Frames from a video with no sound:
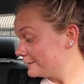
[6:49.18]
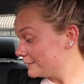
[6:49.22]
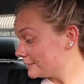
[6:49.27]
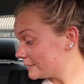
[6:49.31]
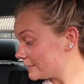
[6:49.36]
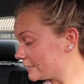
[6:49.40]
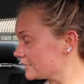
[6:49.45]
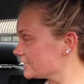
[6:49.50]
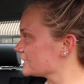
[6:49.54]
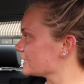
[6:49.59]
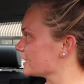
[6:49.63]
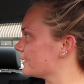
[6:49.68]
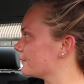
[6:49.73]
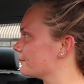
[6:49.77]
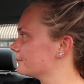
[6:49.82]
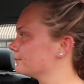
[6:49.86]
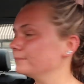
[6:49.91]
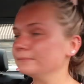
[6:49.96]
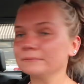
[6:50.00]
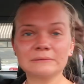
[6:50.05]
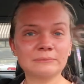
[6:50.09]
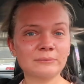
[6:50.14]

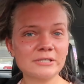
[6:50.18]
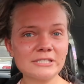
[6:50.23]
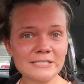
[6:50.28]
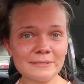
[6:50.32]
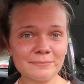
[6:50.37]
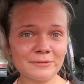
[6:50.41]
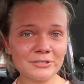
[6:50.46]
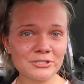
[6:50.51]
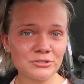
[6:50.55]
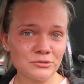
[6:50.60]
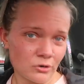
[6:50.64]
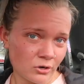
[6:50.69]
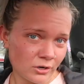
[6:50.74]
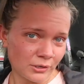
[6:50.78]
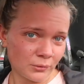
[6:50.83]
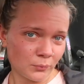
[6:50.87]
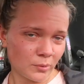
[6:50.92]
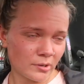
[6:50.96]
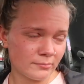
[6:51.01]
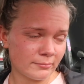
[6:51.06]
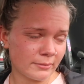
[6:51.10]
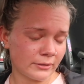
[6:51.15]
system when something's wrong in one